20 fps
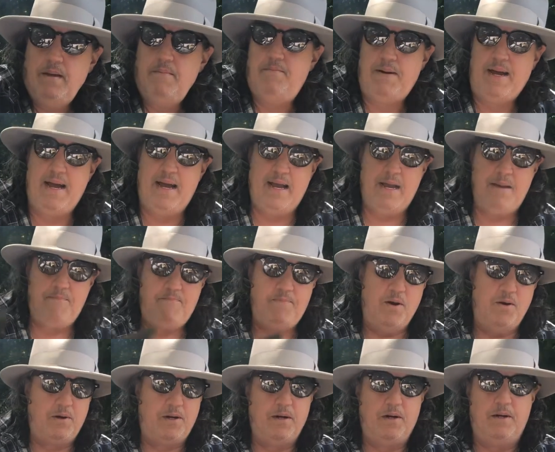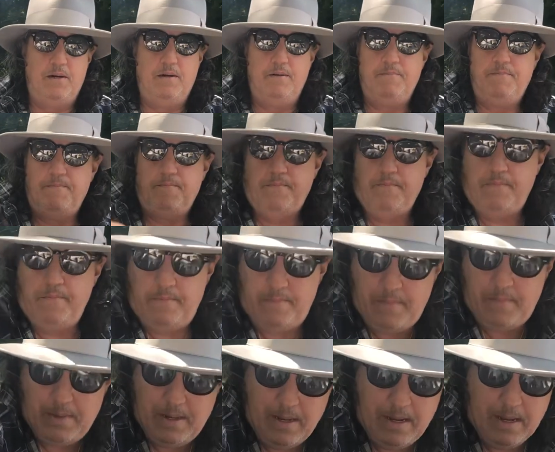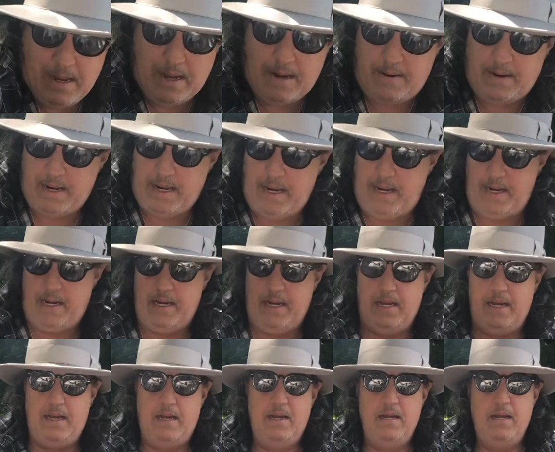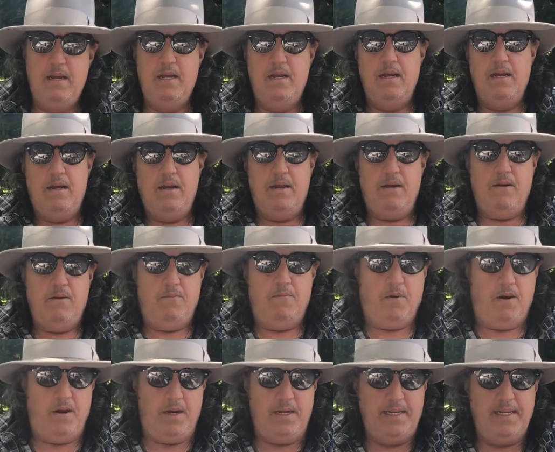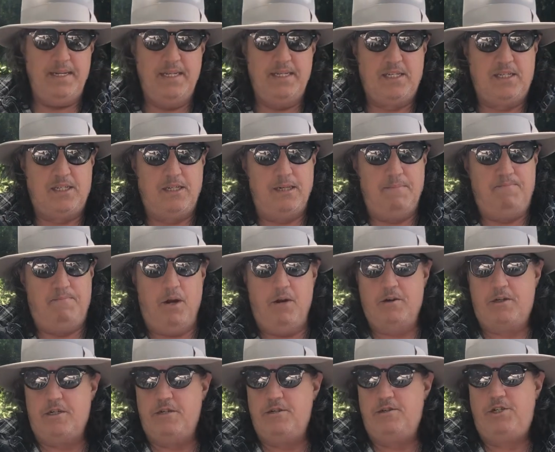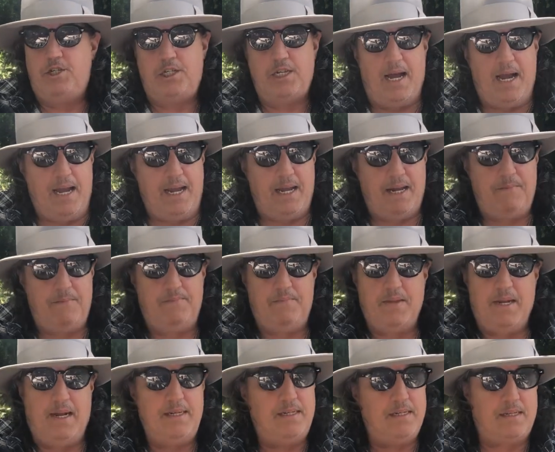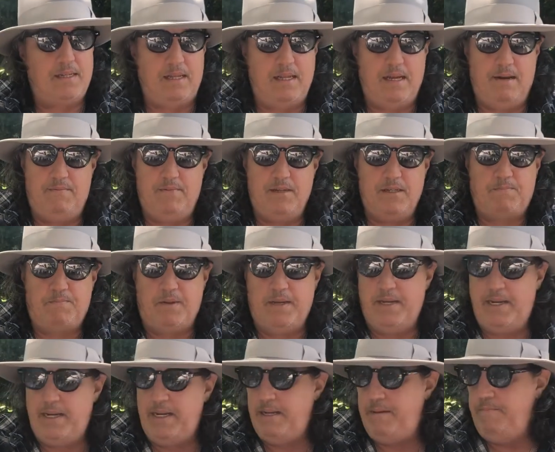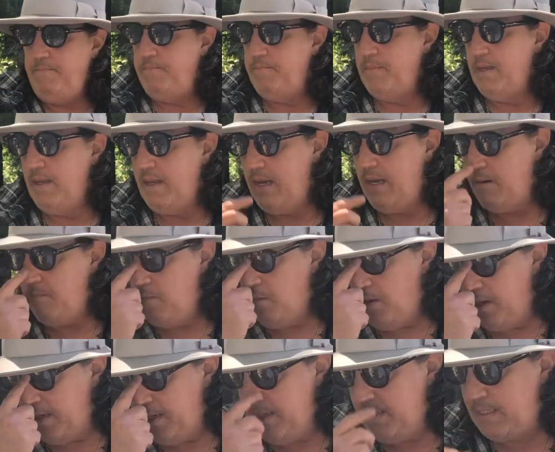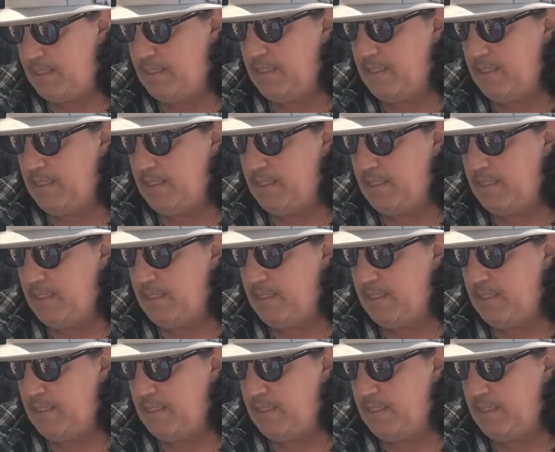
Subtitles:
By Boker. All right. One is the Boker Giant. I just love this blade. And one is,